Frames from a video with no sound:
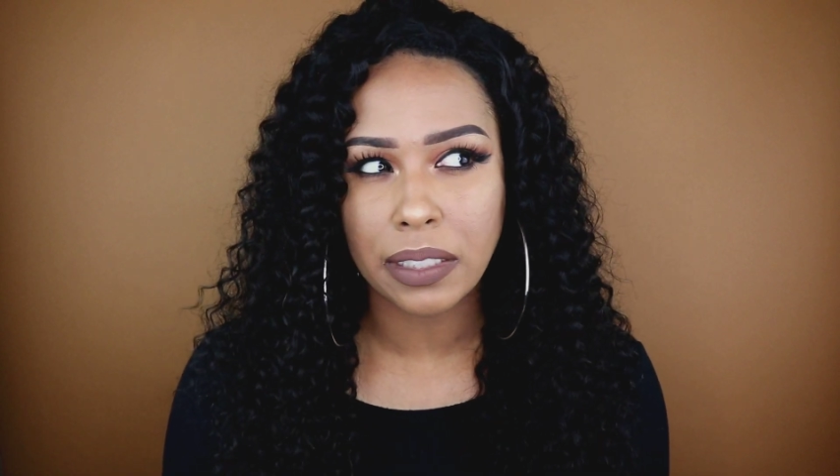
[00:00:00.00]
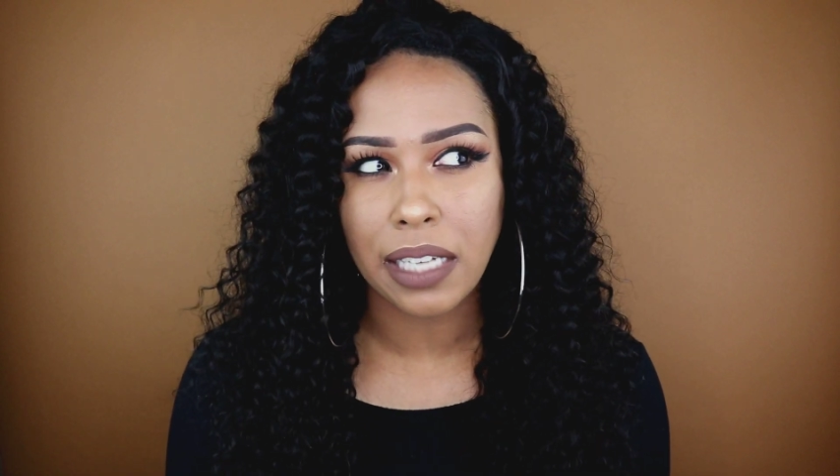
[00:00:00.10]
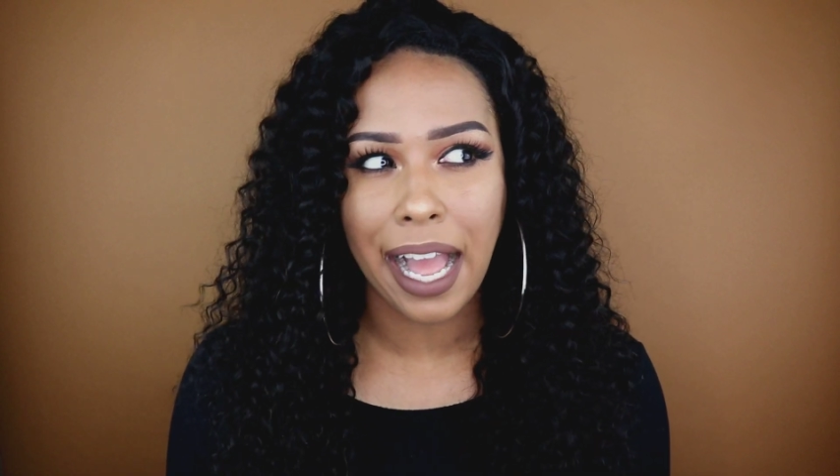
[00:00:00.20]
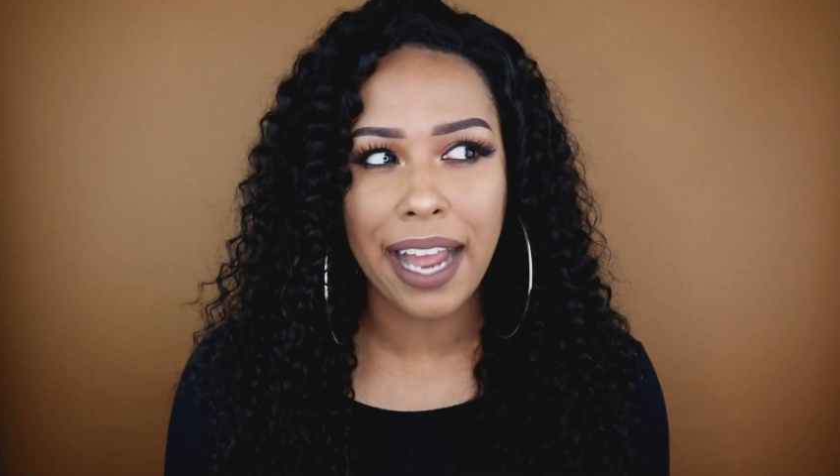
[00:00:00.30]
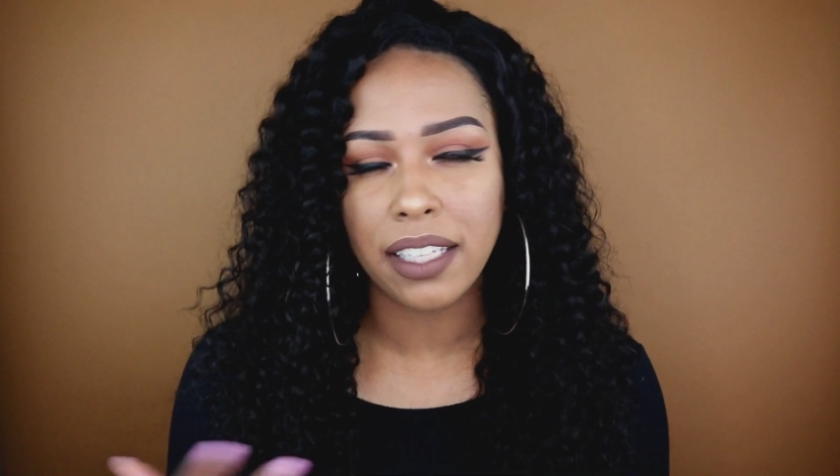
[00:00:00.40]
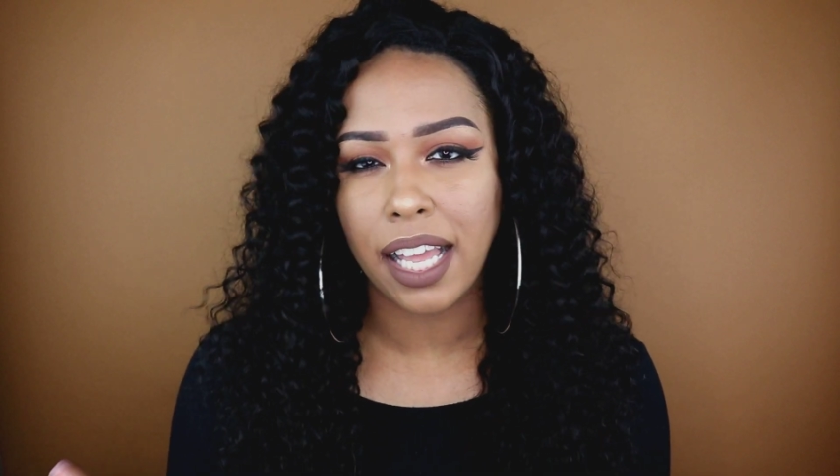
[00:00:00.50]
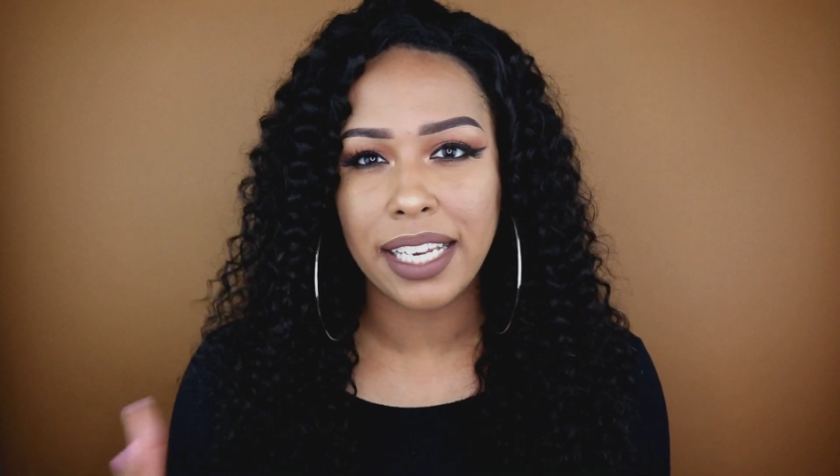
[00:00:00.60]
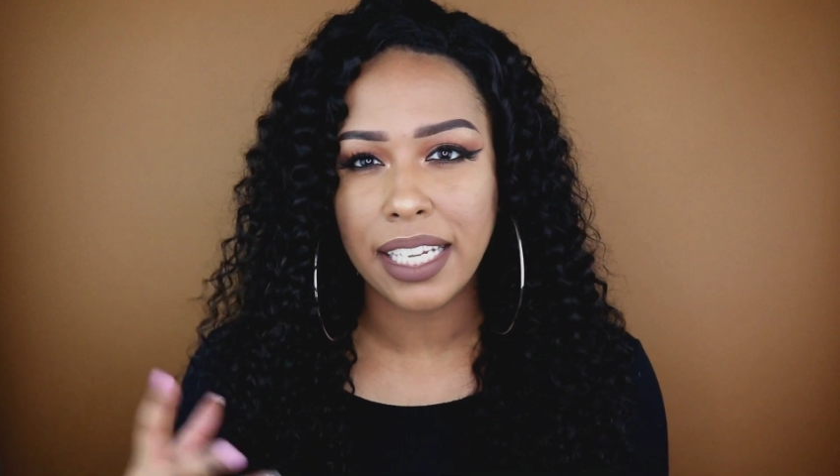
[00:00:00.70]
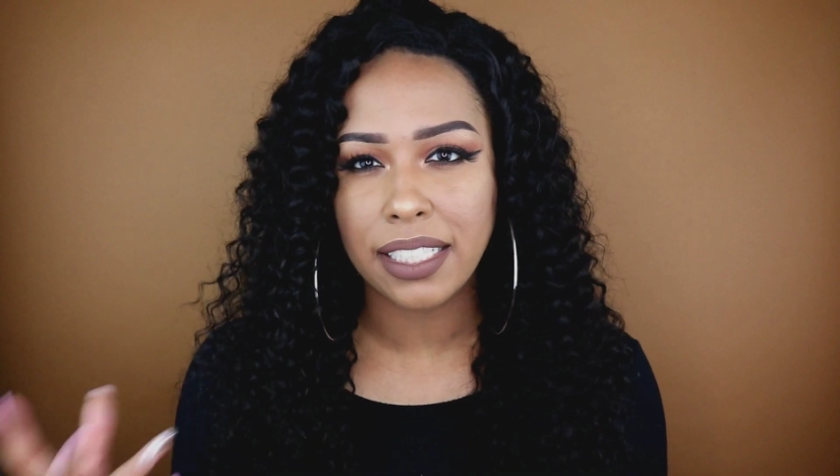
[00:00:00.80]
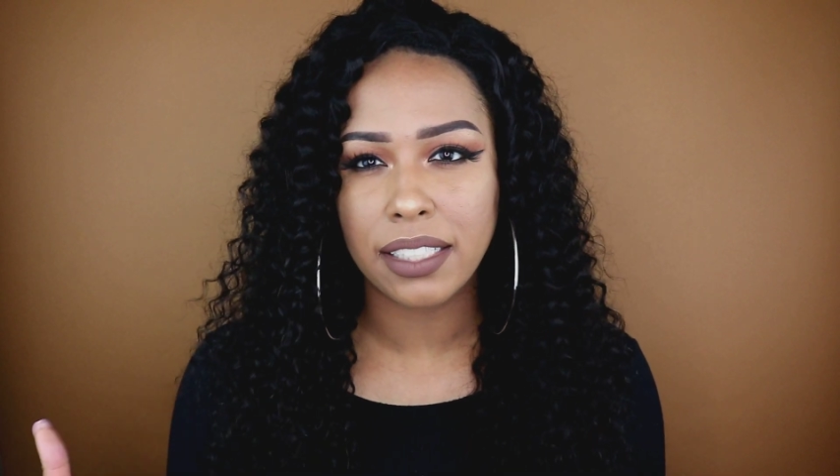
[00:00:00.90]

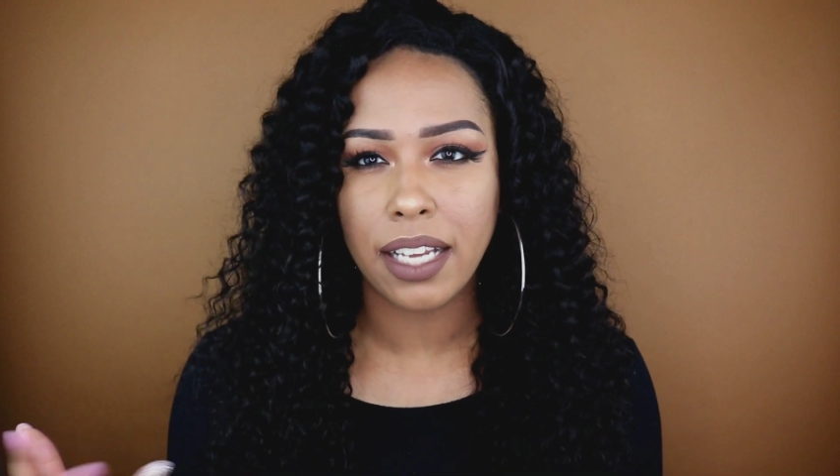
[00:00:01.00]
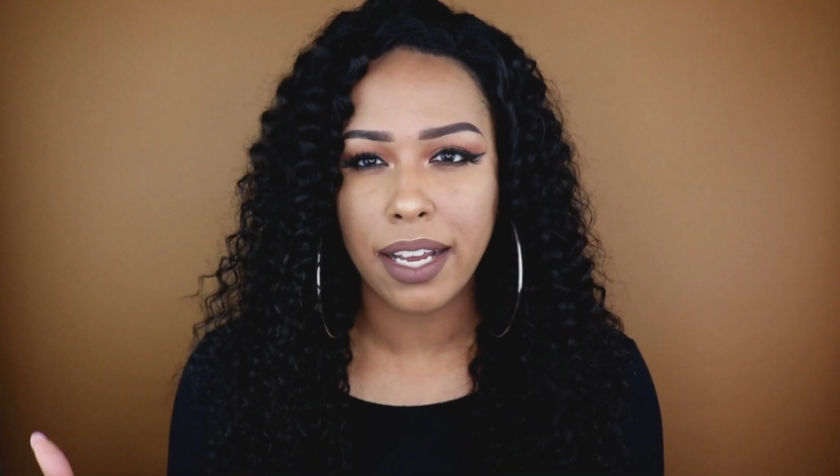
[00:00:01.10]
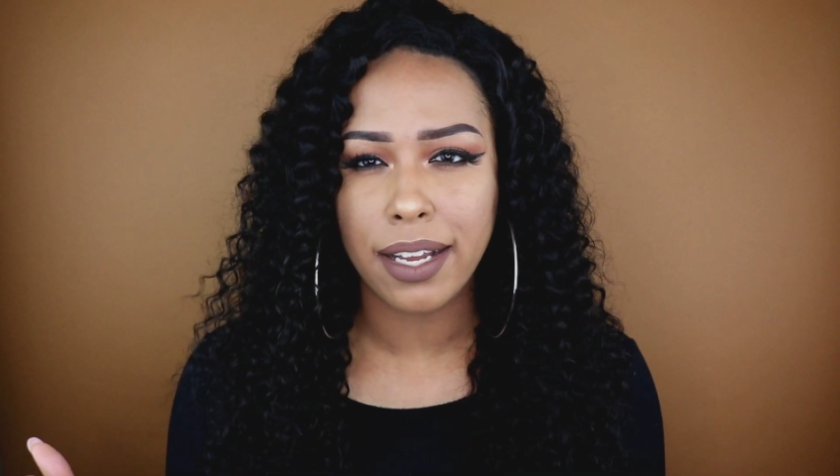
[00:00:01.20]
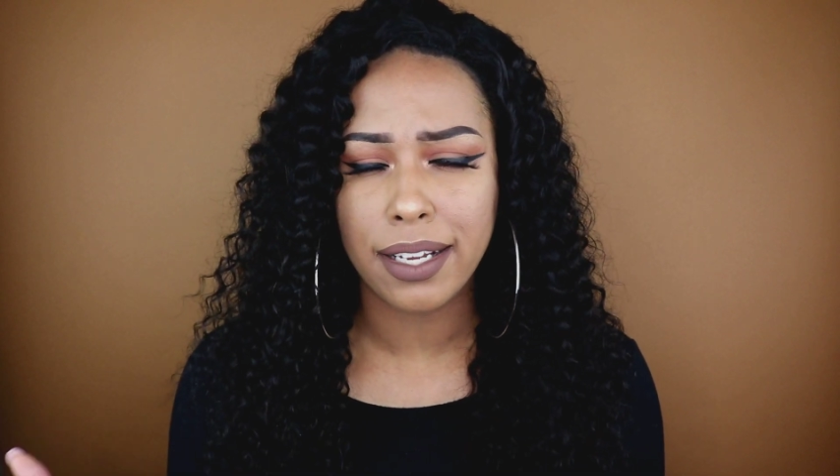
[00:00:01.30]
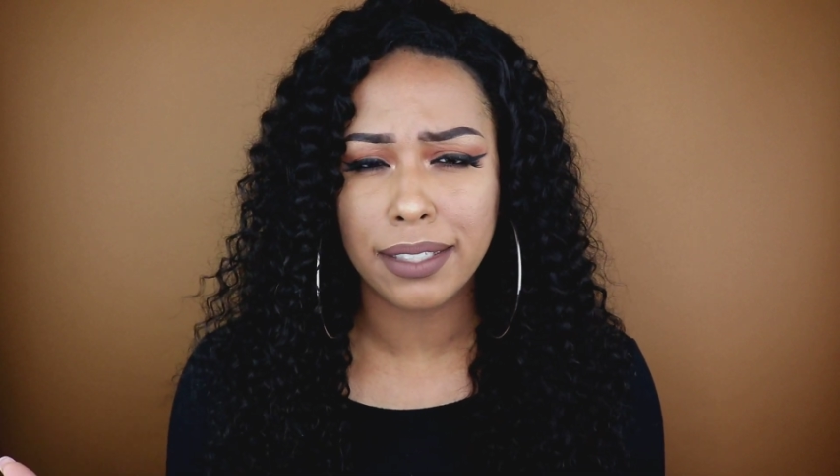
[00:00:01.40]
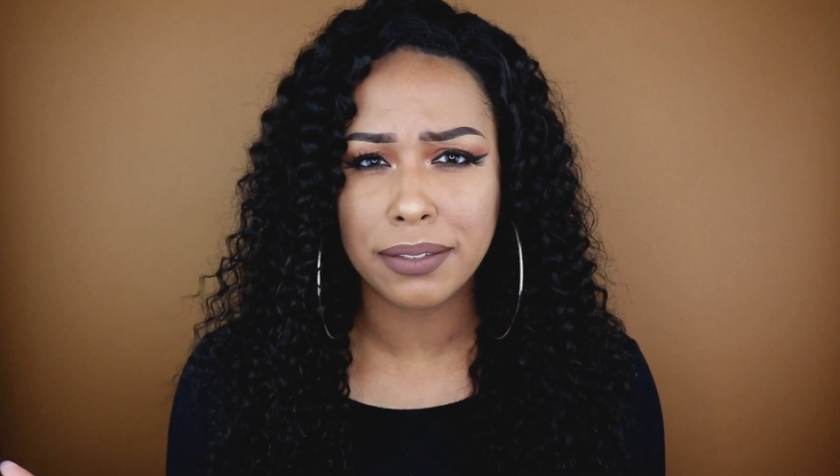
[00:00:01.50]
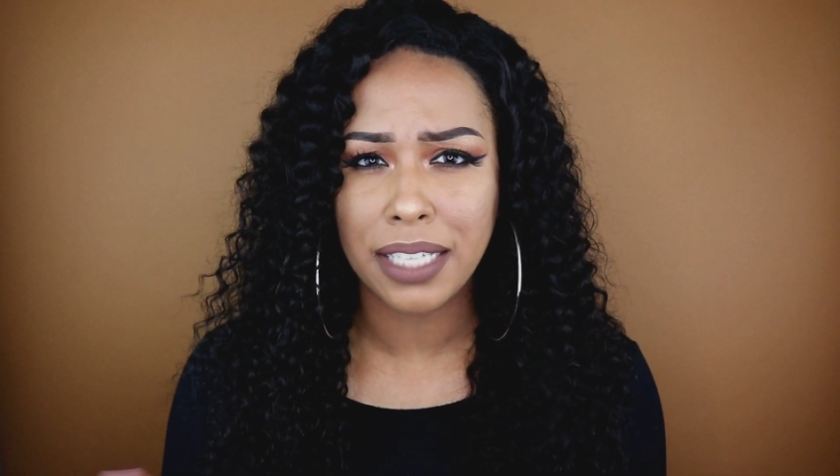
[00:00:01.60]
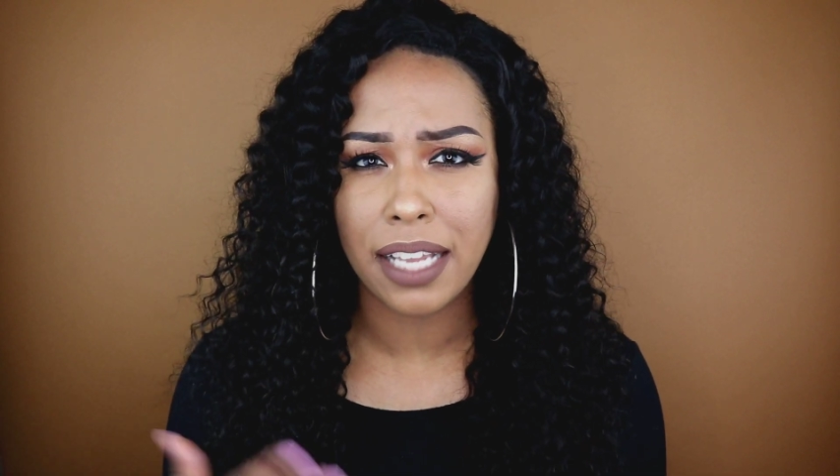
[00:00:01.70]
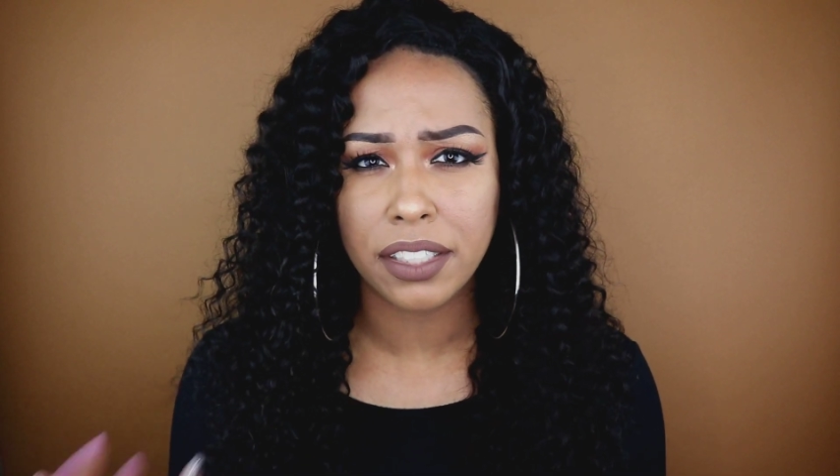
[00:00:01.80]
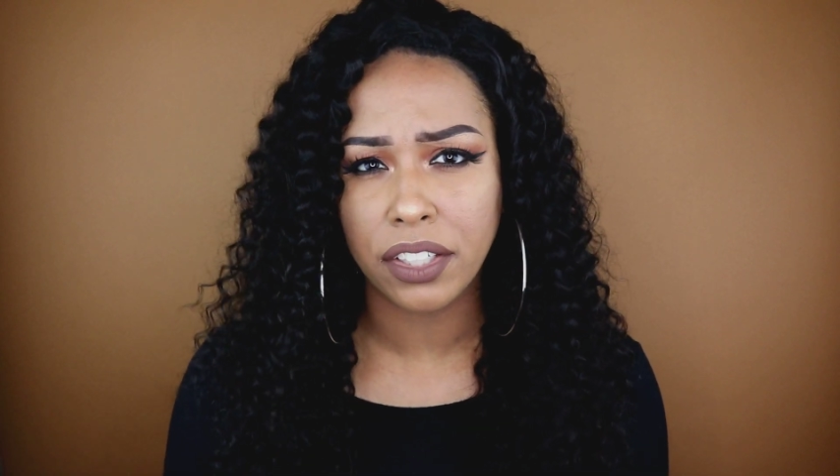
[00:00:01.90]
highlighted kind